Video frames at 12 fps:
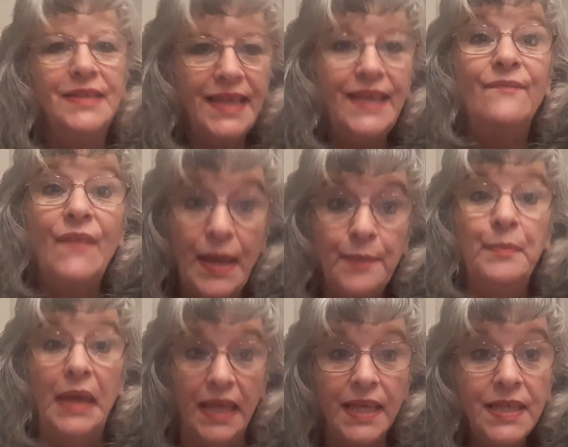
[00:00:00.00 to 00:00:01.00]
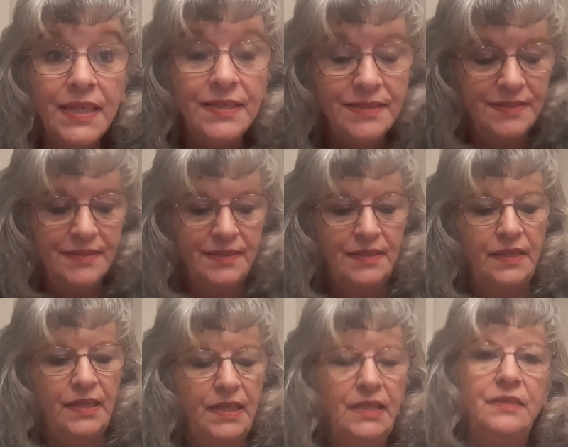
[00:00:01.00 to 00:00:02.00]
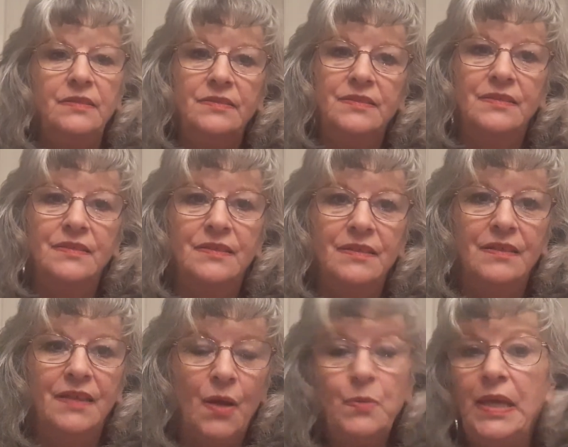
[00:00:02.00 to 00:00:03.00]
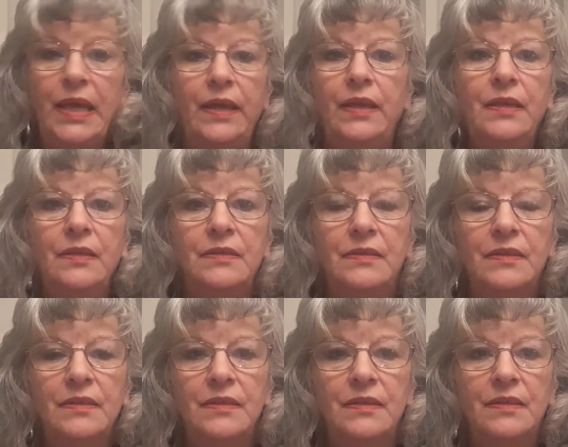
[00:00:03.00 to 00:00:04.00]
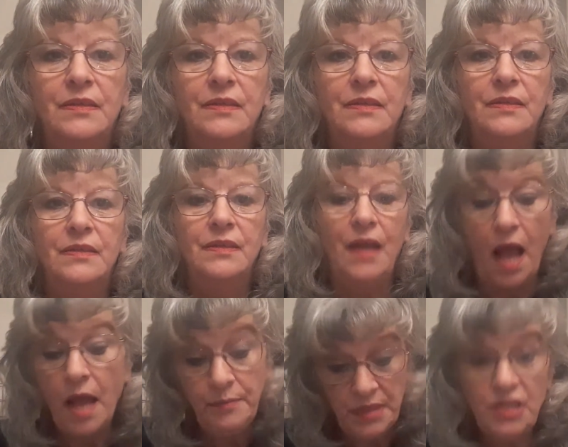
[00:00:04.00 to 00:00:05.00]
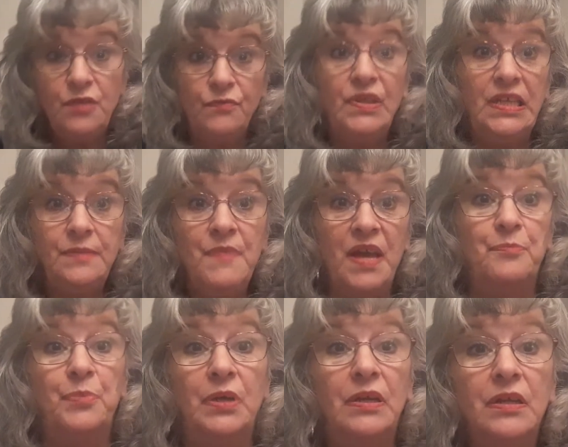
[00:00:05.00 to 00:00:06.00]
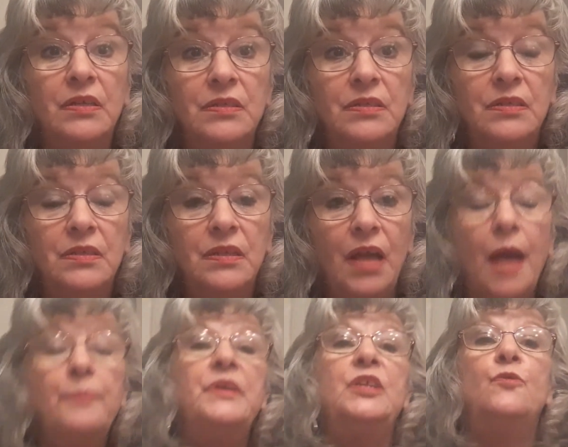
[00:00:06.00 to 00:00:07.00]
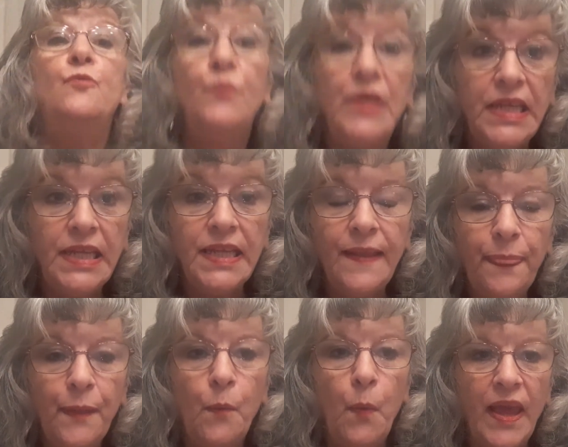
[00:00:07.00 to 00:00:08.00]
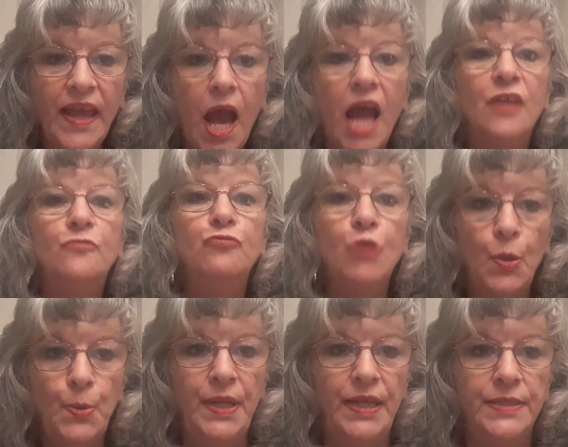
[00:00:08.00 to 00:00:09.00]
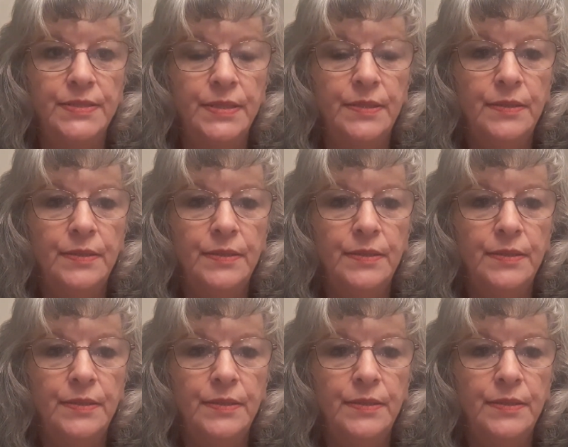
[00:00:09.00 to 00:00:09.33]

if I may, is, okay, I'm going to read my book. I'm going to read it the way I wrote it.